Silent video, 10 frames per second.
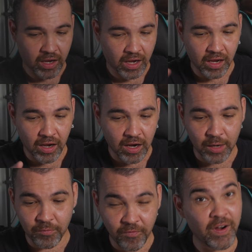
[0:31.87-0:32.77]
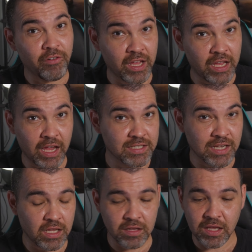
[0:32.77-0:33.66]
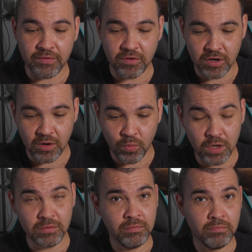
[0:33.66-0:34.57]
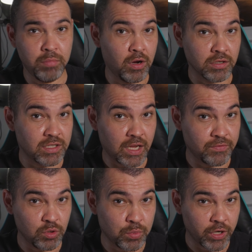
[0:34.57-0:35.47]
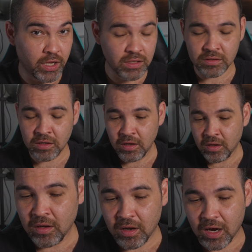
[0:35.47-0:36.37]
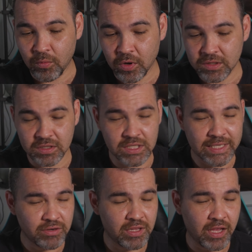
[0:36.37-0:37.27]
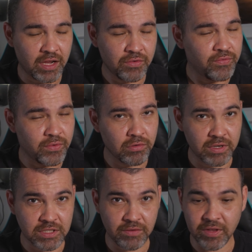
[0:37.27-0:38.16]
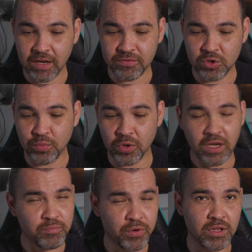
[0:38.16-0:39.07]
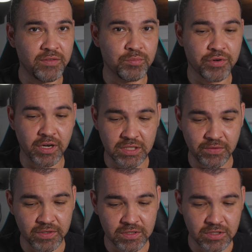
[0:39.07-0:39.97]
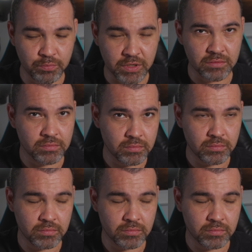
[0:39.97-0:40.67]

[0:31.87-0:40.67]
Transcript: and I'm very excited that I've got it. One, because it's f2.8. I was considering the f4 instead of the f2.8 purely for price differences, but